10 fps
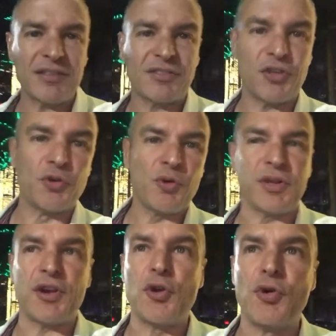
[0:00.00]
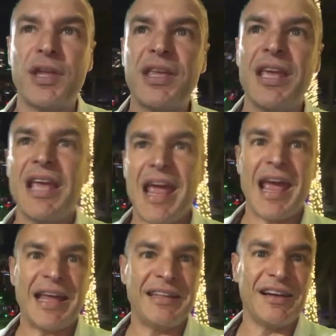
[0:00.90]
Start doing what they're doing
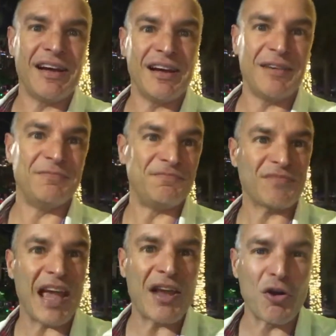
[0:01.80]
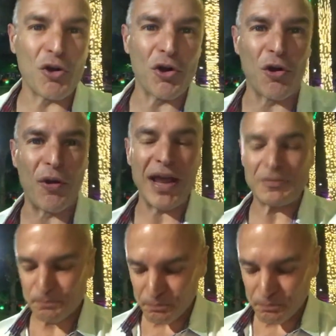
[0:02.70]
and go, right?